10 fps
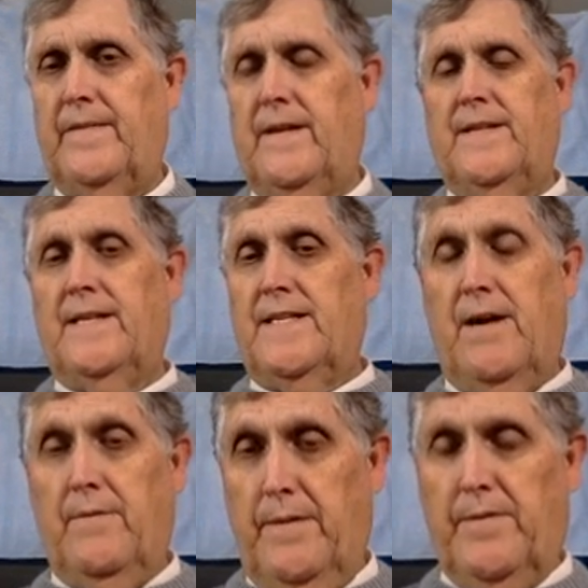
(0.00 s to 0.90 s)
And that's
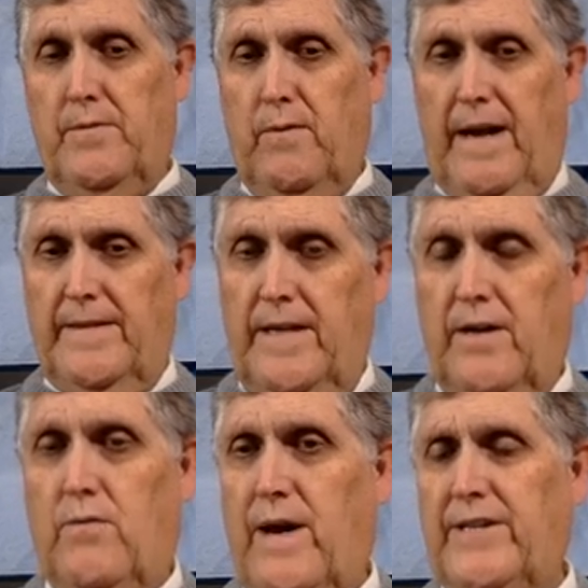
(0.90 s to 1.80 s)
how we would write the
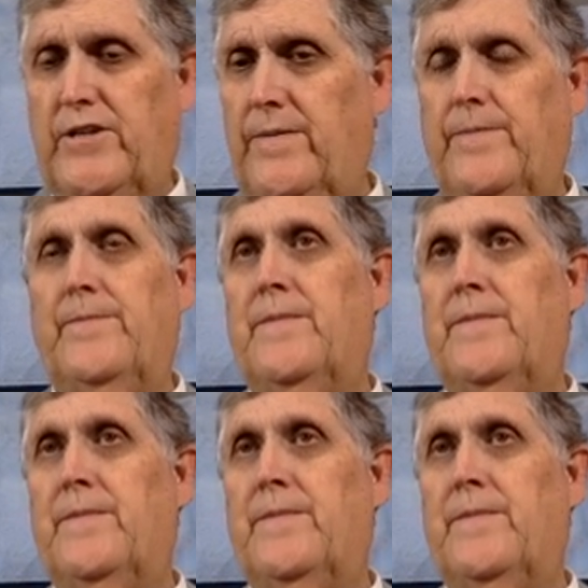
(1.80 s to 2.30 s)
equation.